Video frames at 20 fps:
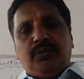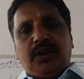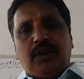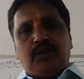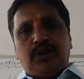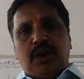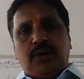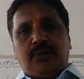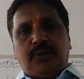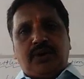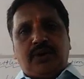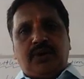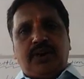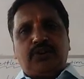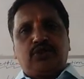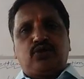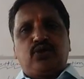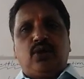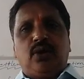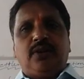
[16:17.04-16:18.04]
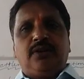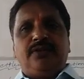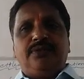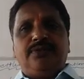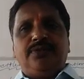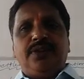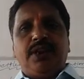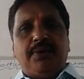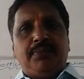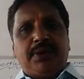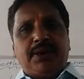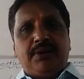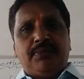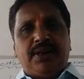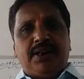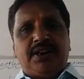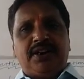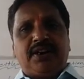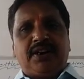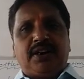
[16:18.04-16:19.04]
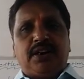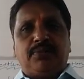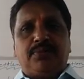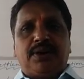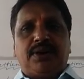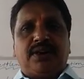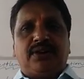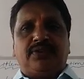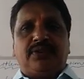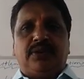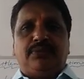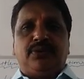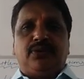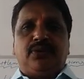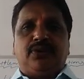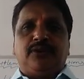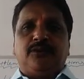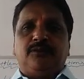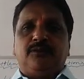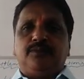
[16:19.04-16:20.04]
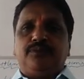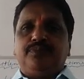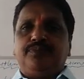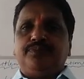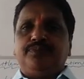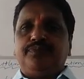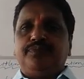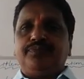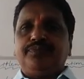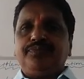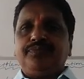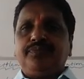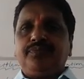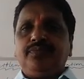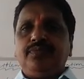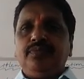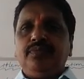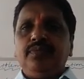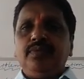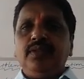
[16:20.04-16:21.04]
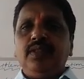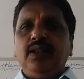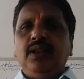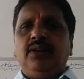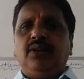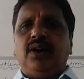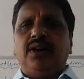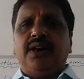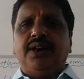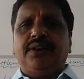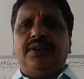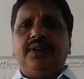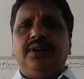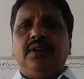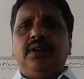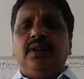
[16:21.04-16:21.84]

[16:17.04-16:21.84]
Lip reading: Yedulapuram and so on. They became an integral part of Khammam town. Got it?